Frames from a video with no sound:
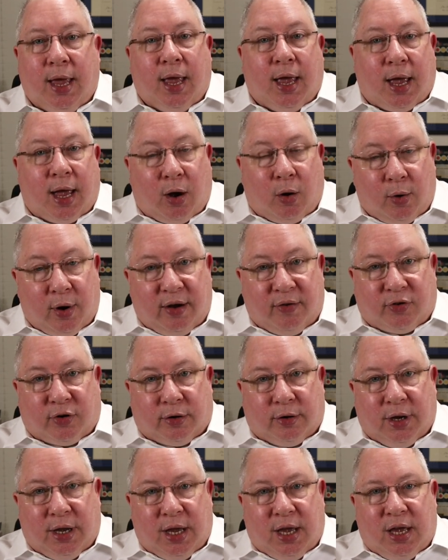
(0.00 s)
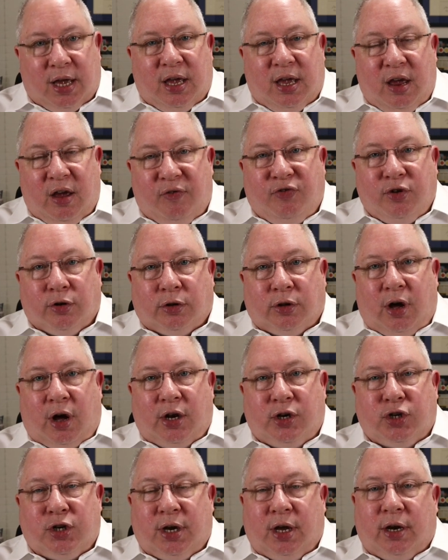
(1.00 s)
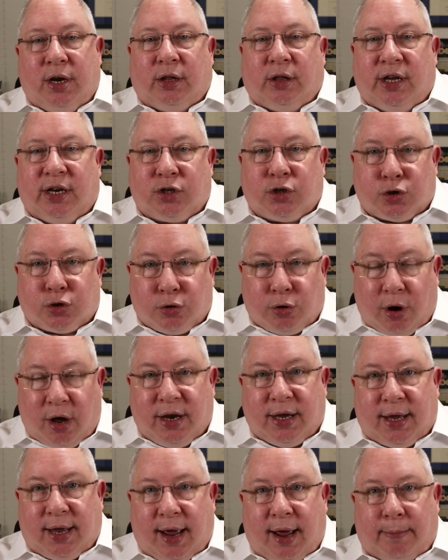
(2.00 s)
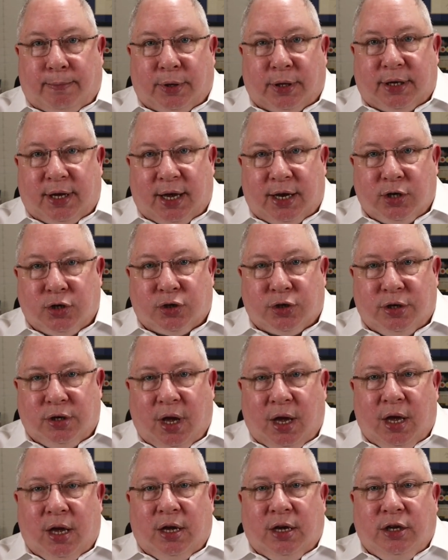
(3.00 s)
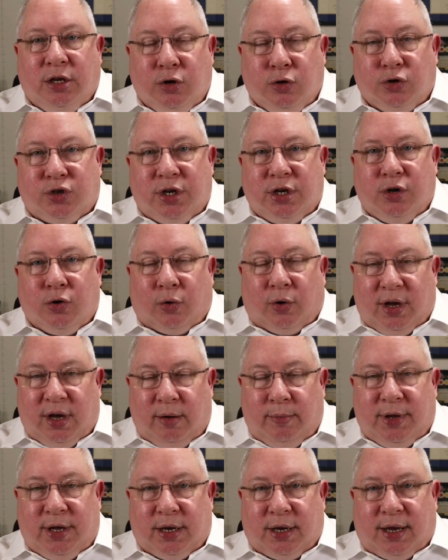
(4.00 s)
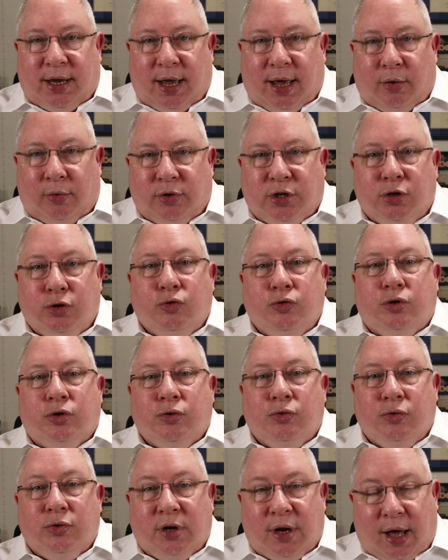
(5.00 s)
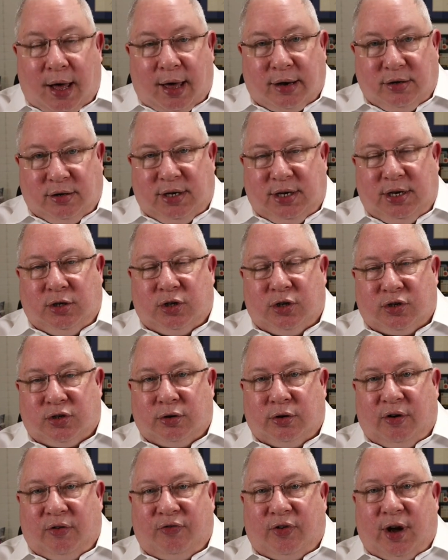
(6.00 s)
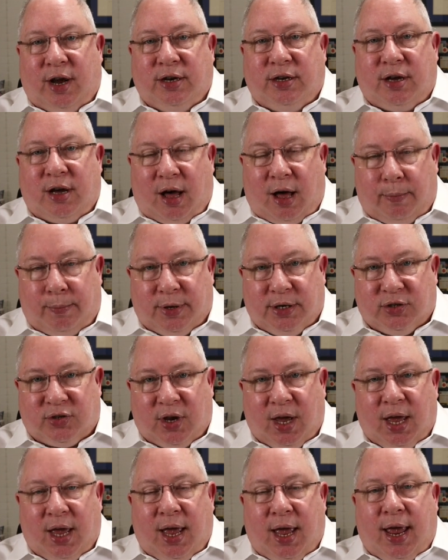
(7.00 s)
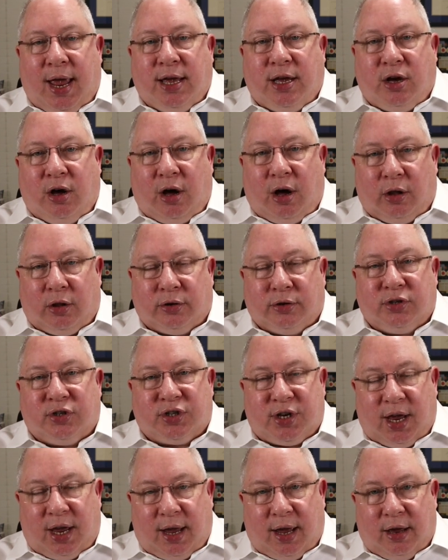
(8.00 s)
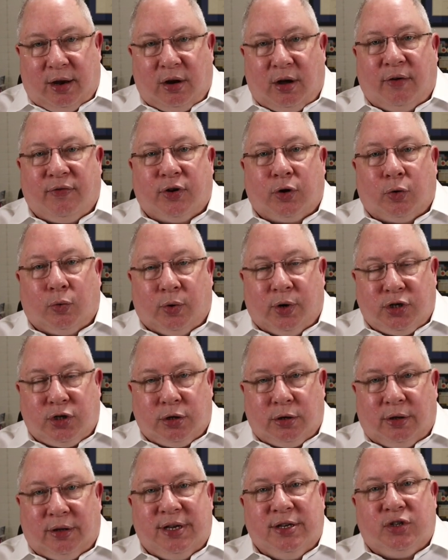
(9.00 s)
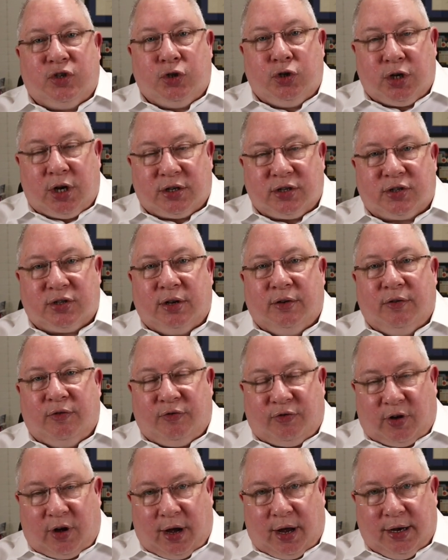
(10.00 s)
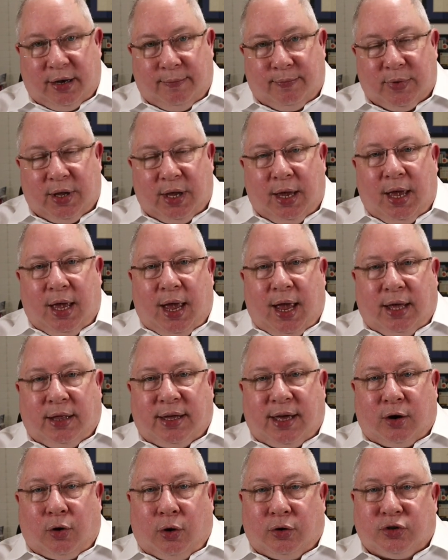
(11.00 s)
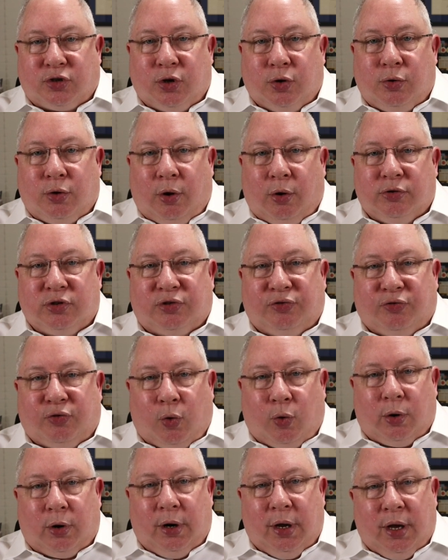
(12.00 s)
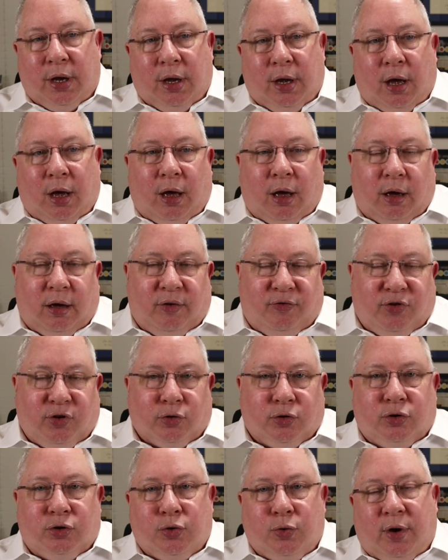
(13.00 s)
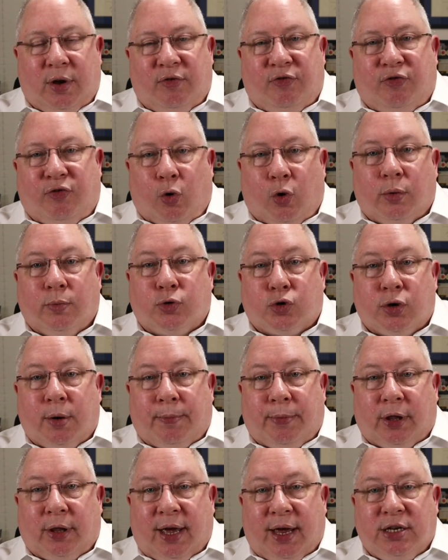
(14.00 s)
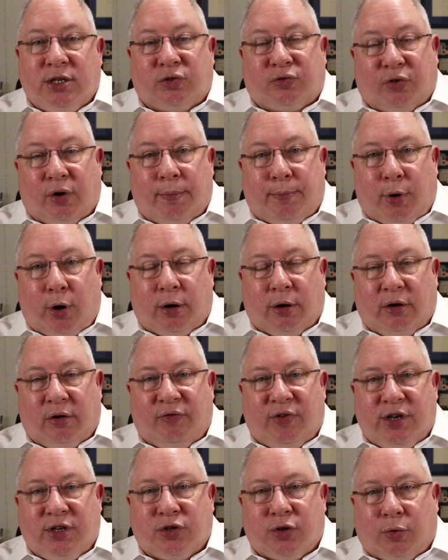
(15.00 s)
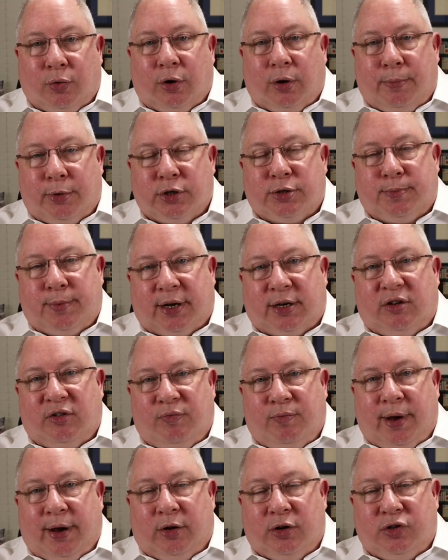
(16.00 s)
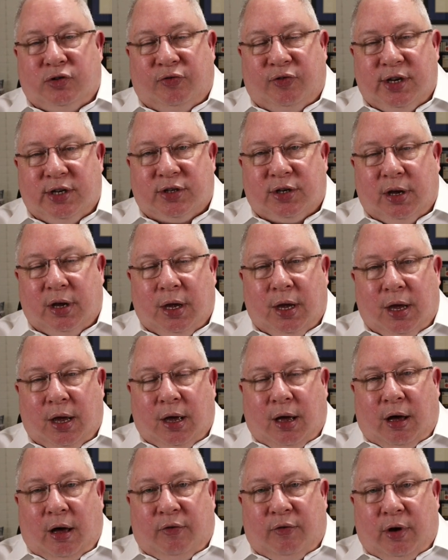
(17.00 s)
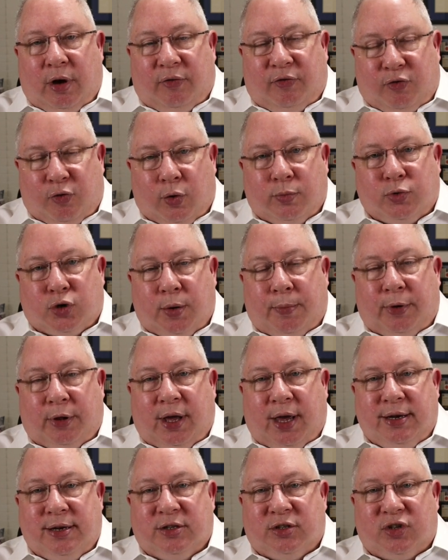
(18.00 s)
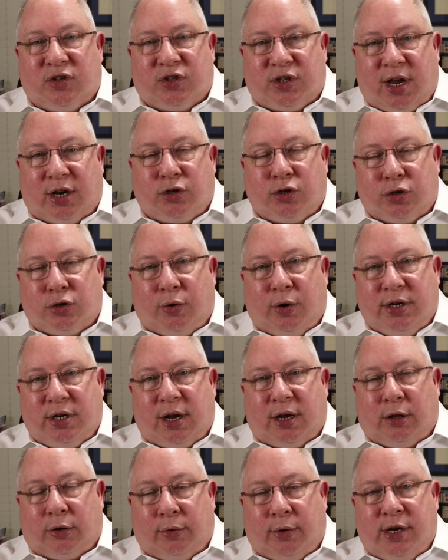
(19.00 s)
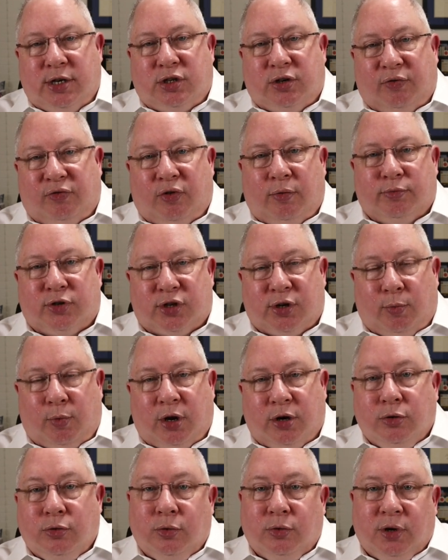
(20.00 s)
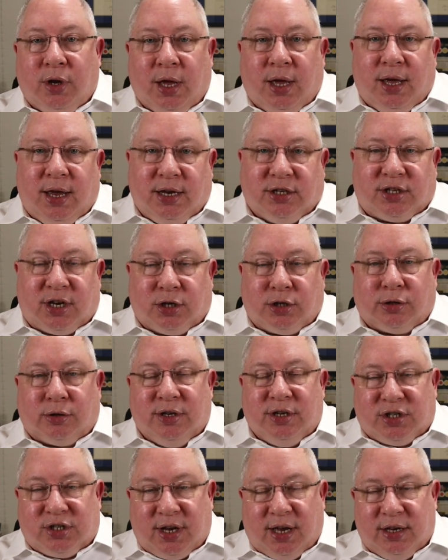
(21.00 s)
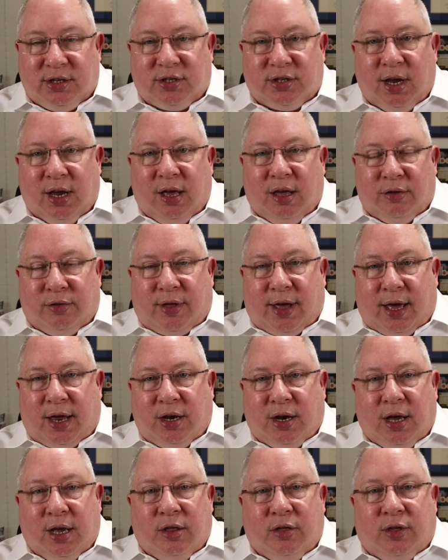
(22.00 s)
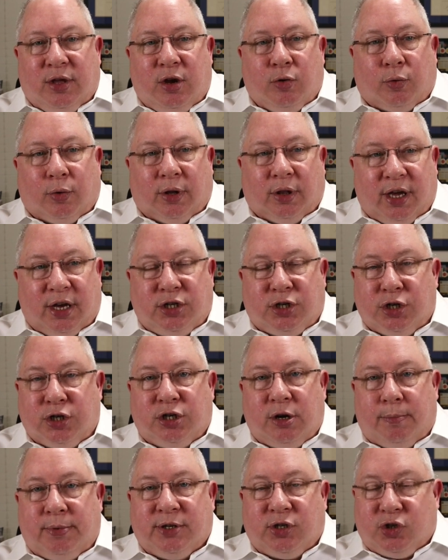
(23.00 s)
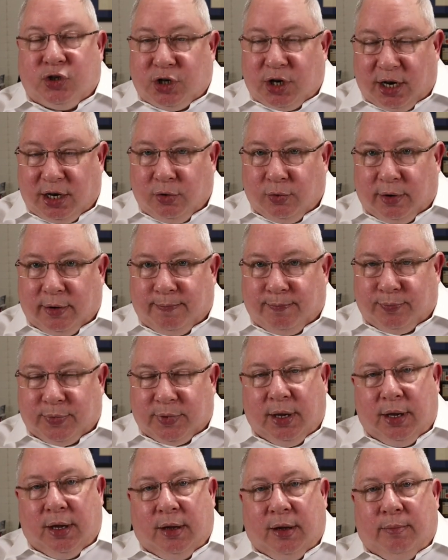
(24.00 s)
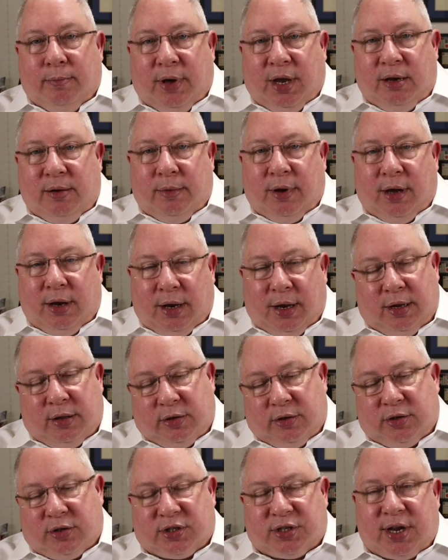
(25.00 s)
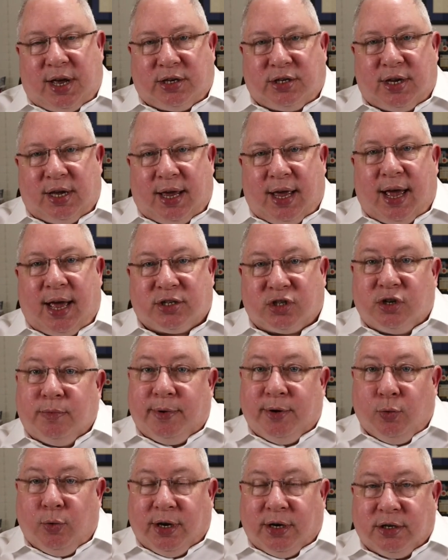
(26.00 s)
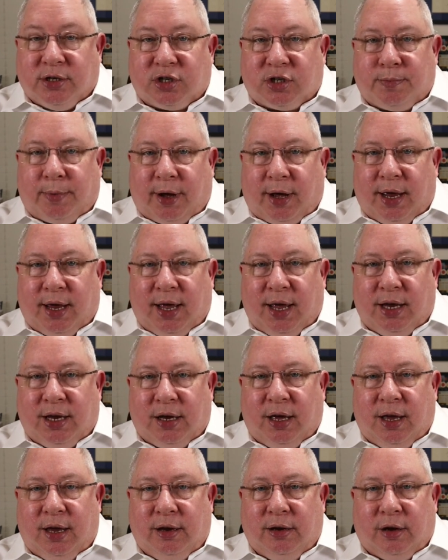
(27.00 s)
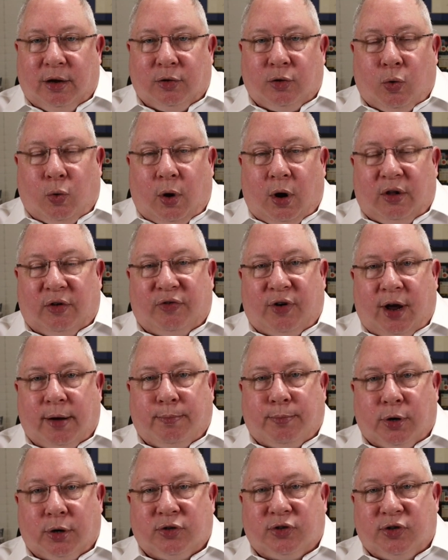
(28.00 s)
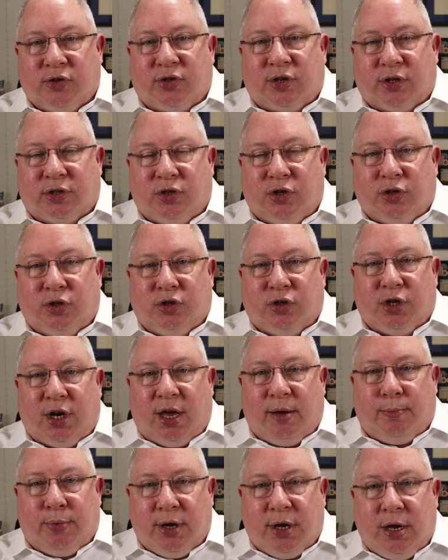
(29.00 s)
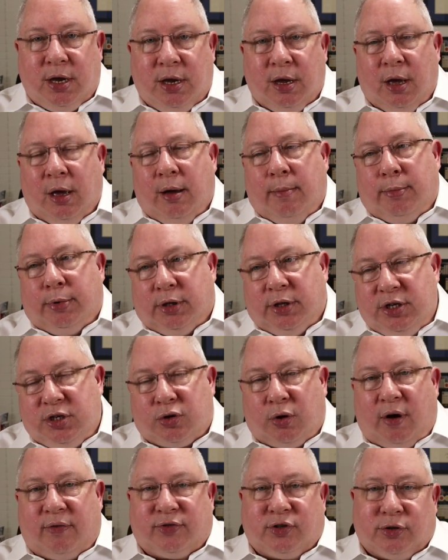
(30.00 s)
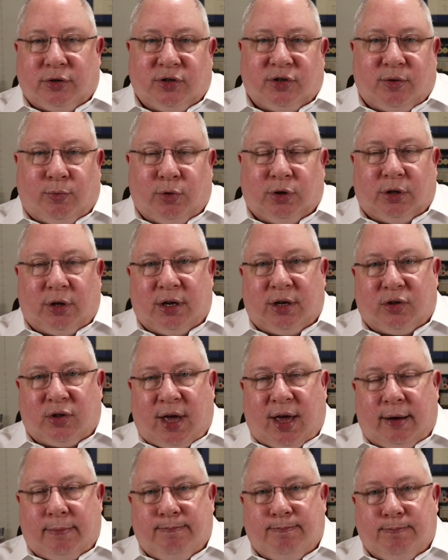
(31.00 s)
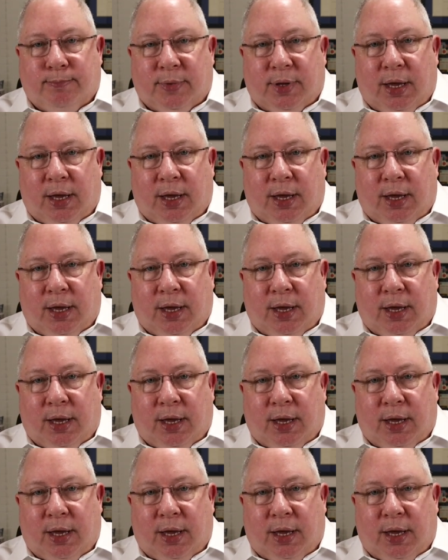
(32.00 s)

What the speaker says: However, if you're lodging an electronic application using your IME account, you do not need to certified copies. A color scan of an original is just fine. And that also goes for if you're doing Form 888s for a partner visa or a prospective marriage visa. A Form 888 is a statutory declaration from someone who essentially says that the relationship is genuine. And the stat dec has to be witnessed by a qualified person such as JP, police officer, someone like that.